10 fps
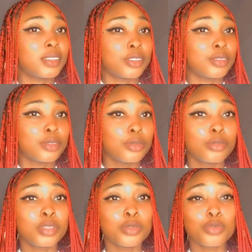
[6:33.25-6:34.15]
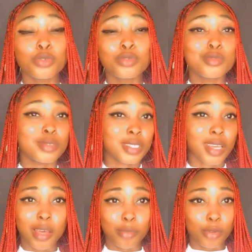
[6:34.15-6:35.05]
You know, they were going to
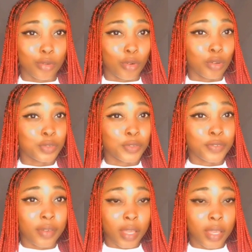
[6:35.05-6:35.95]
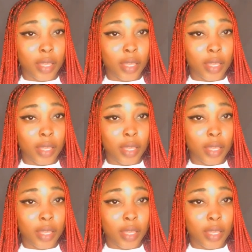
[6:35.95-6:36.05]
scam you. A lot of fake